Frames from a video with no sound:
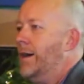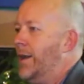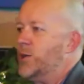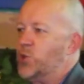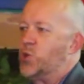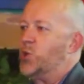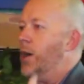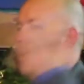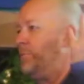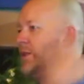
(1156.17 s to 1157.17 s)
oh, that's just
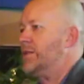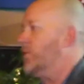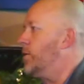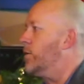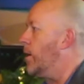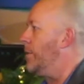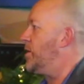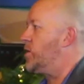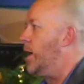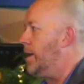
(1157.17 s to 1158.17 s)
another piece of
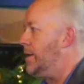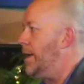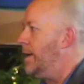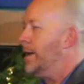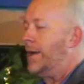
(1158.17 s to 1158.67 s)
garbage content.